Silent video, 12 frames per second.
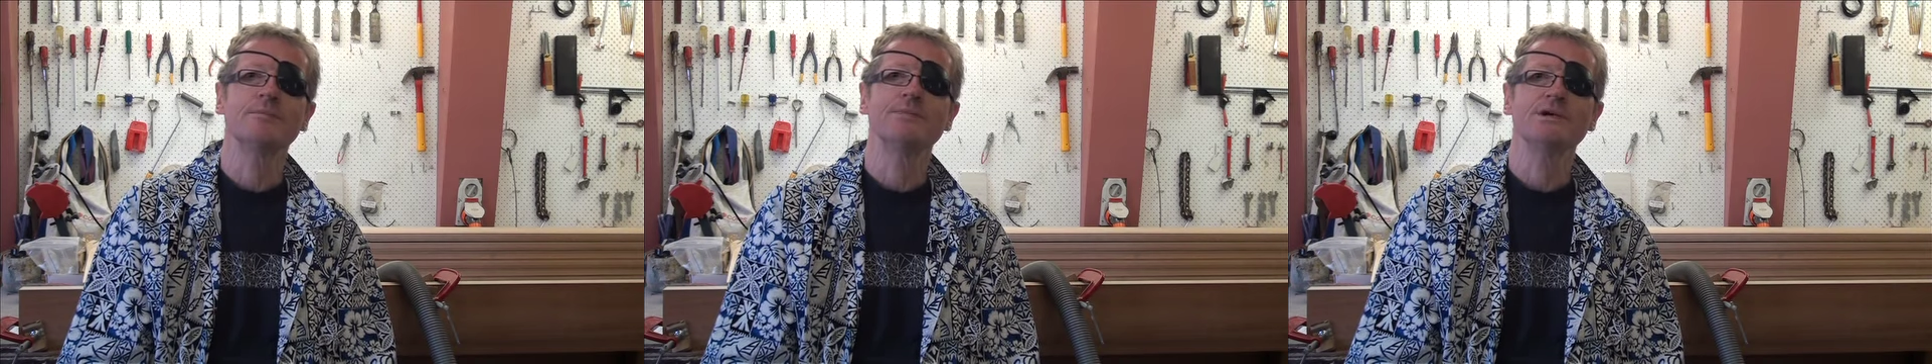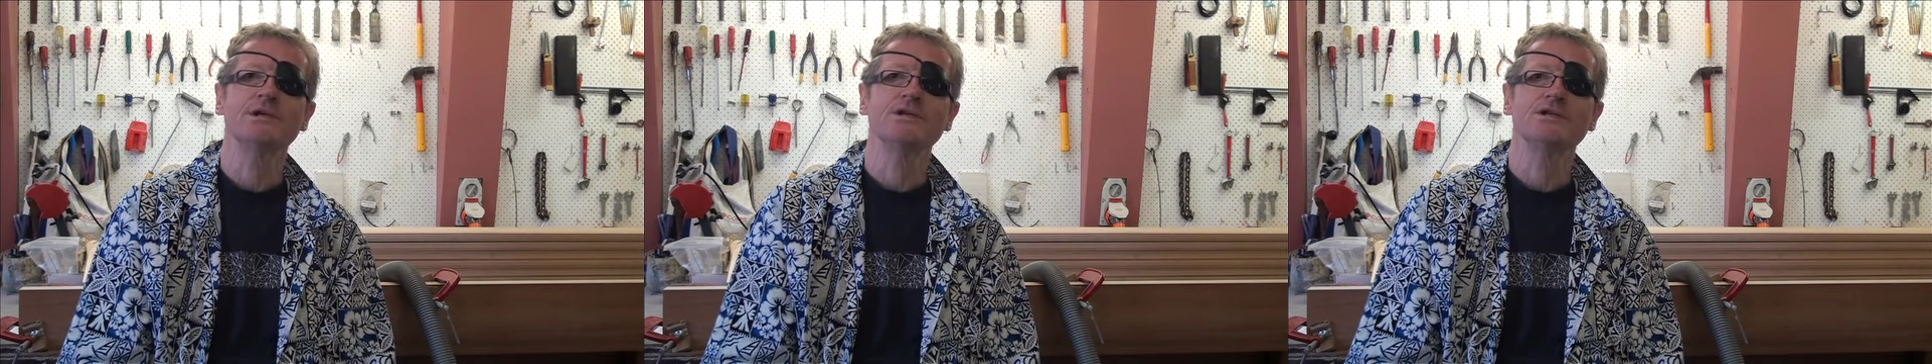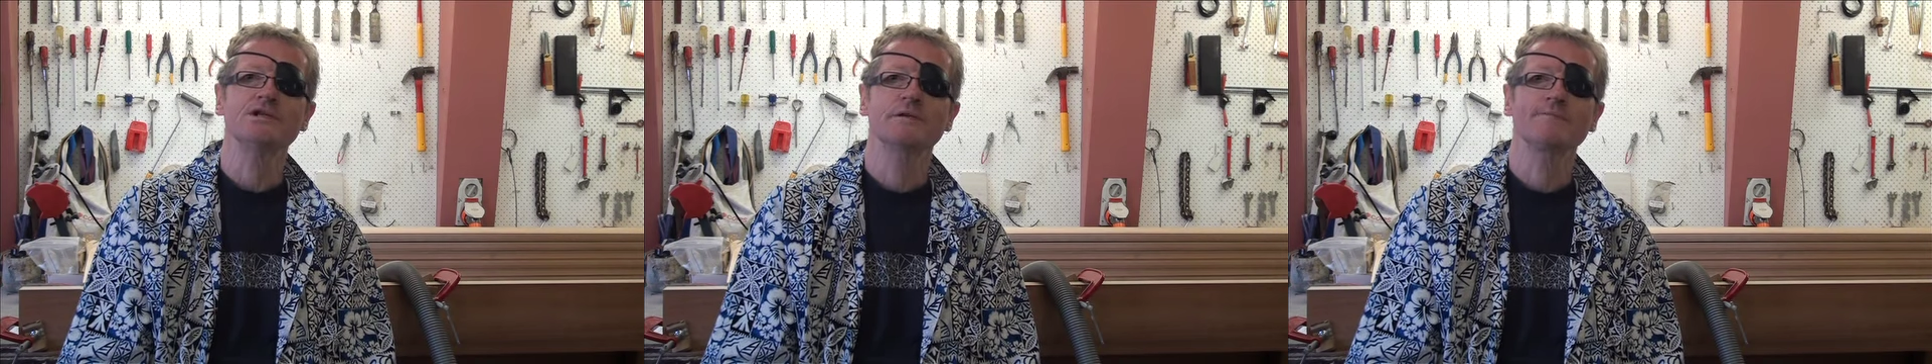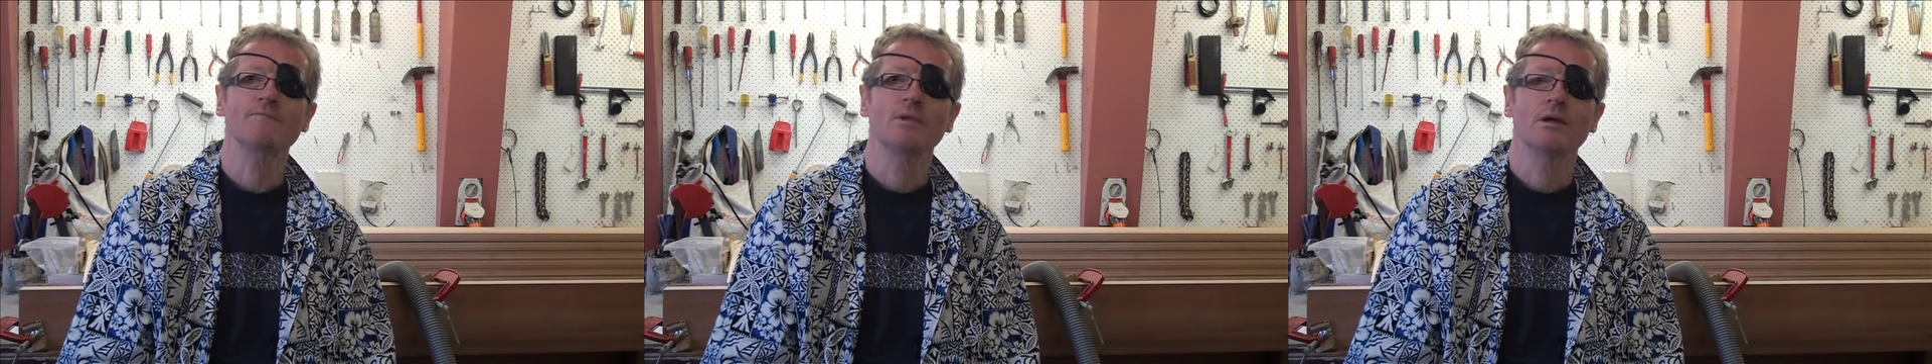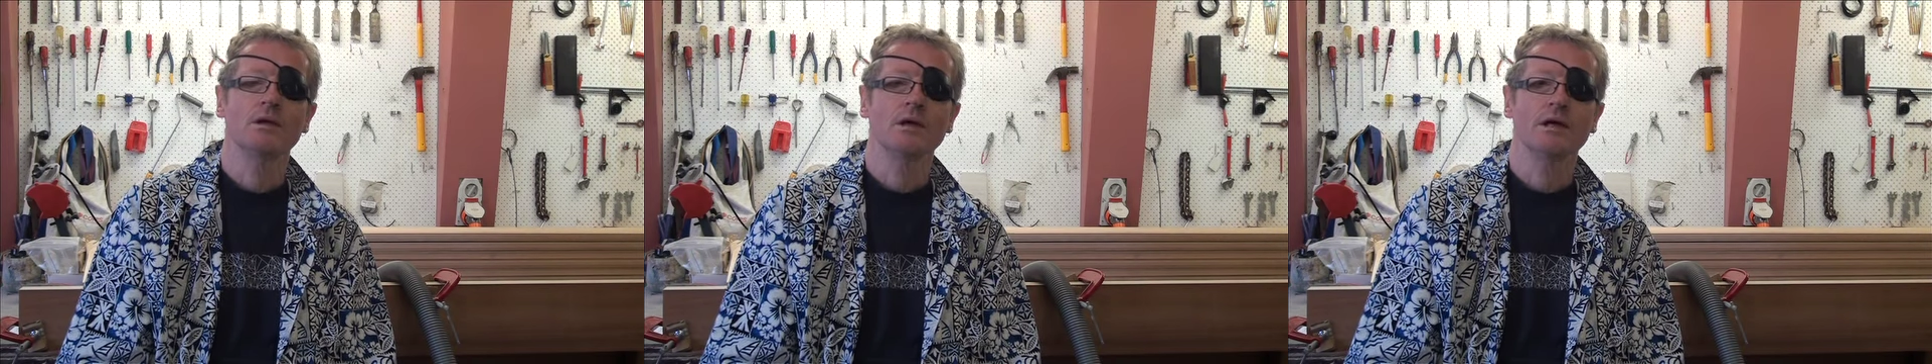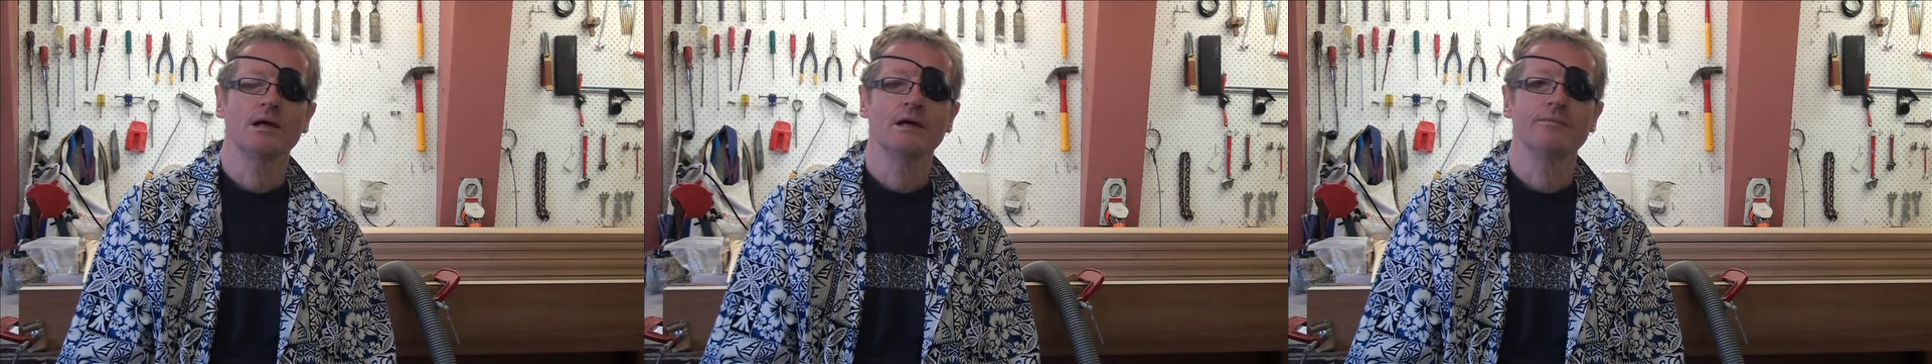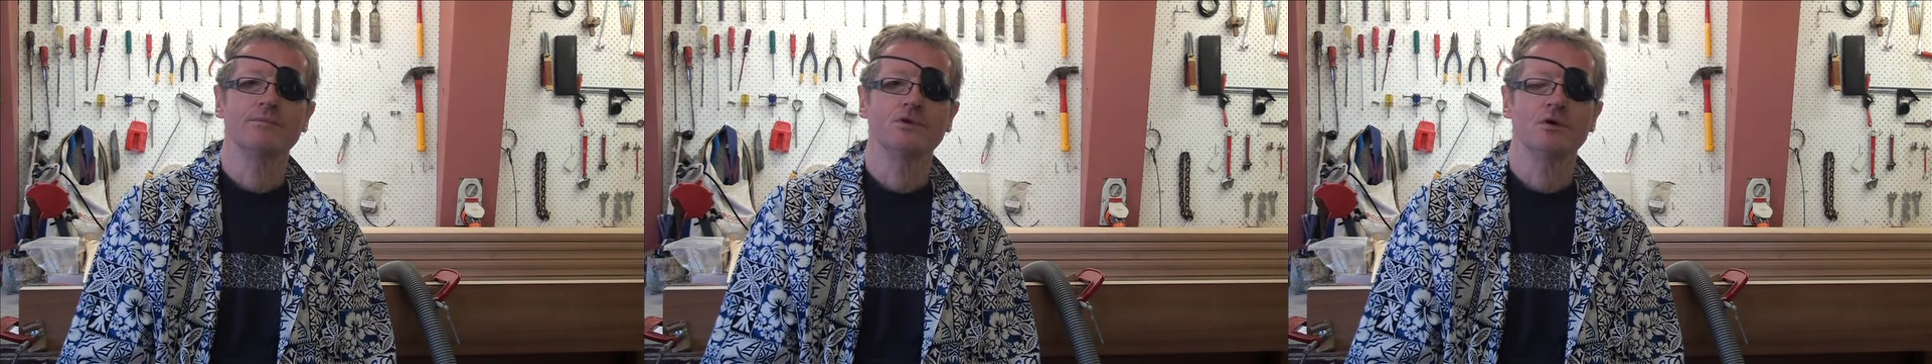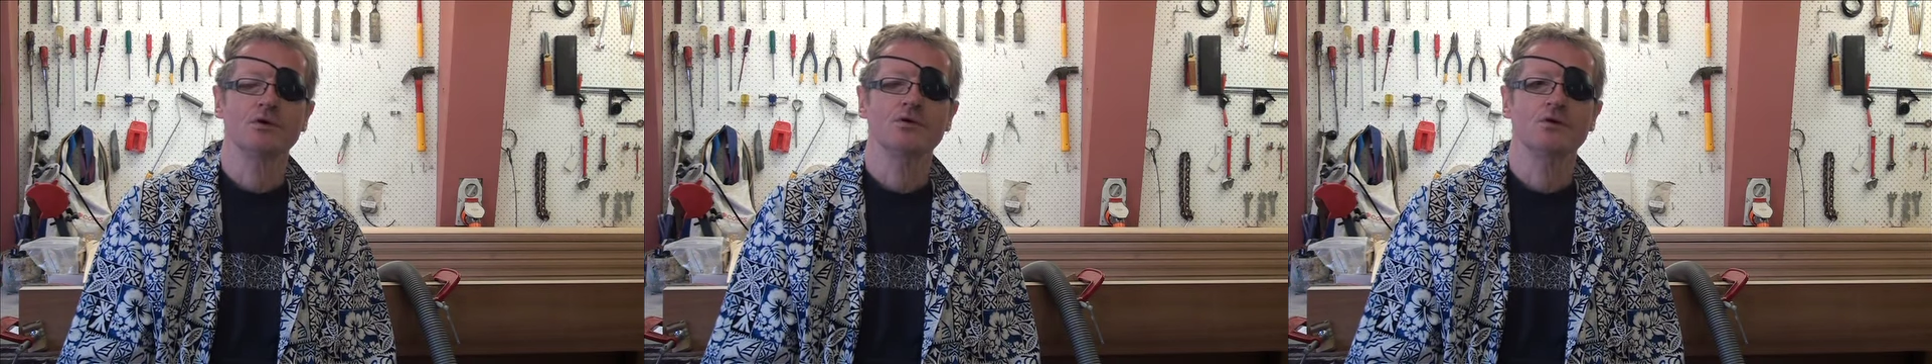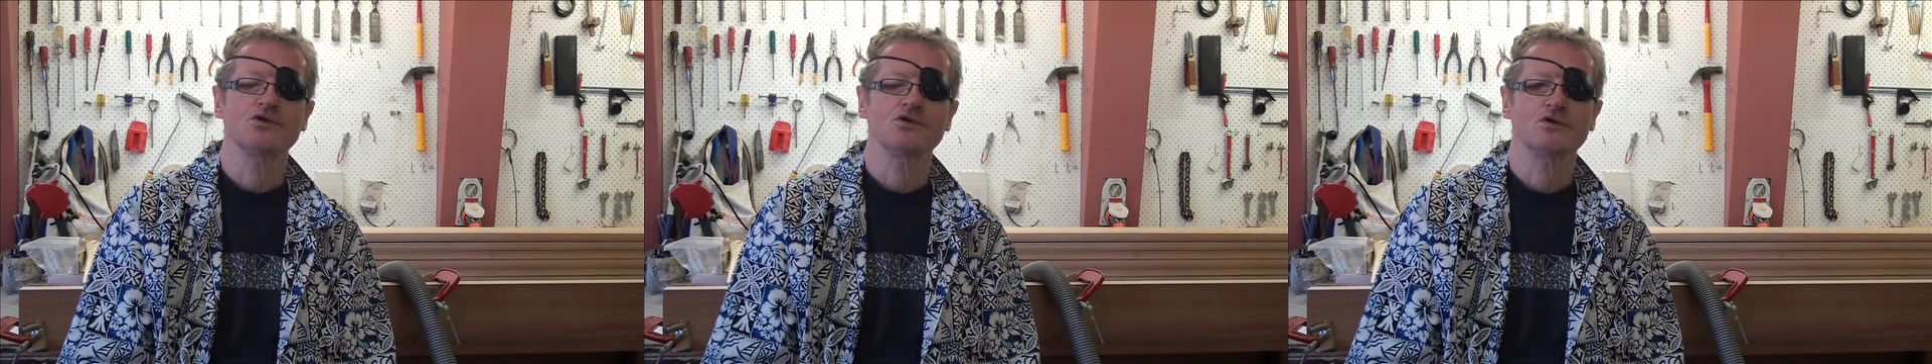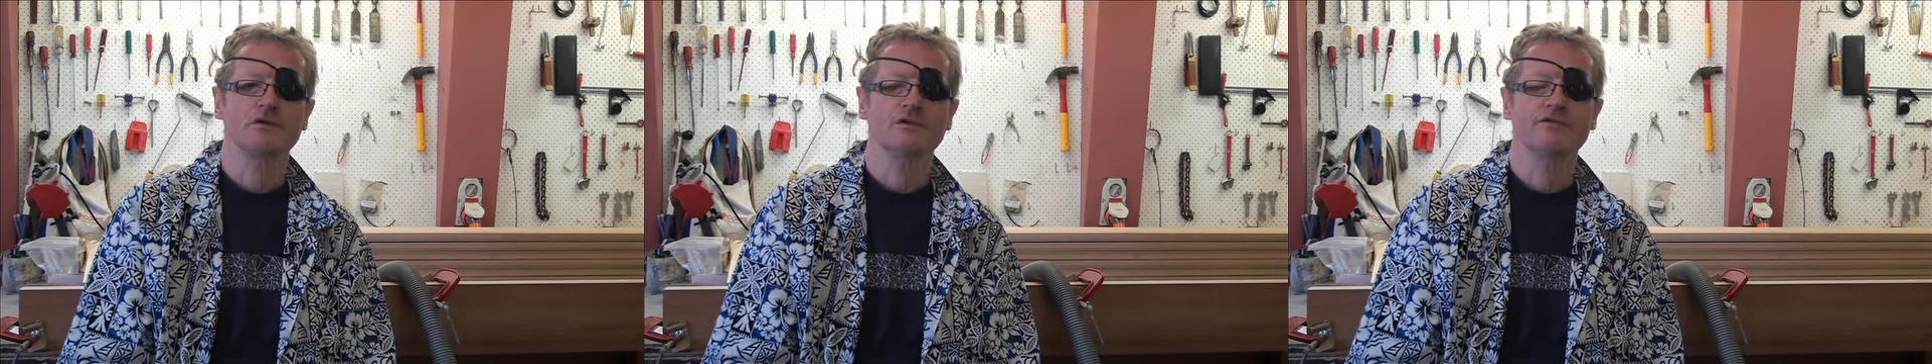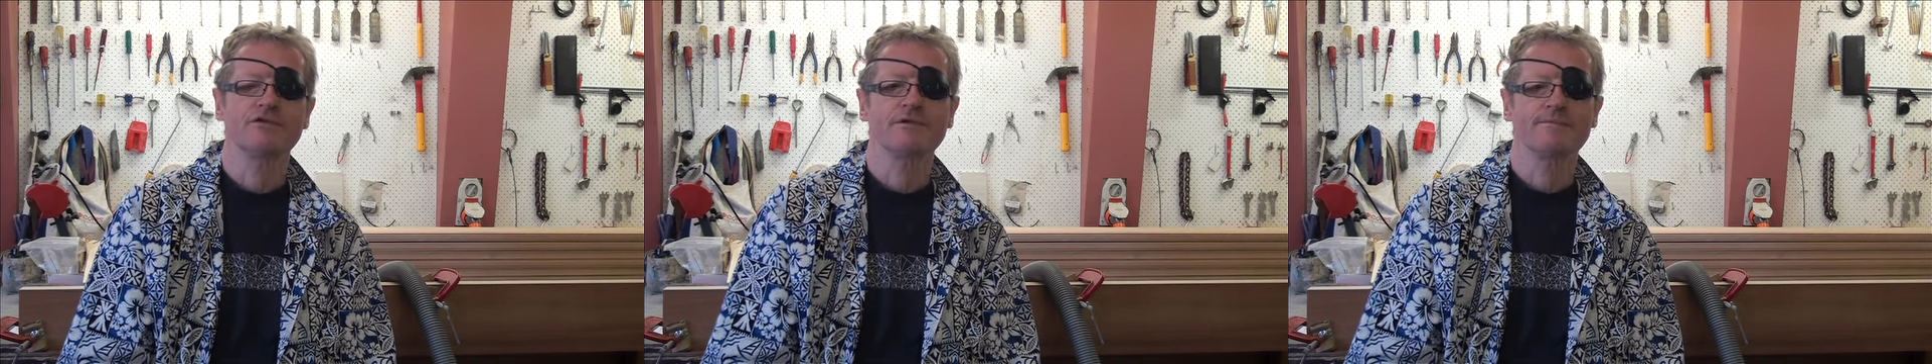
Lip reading: piece, not sort of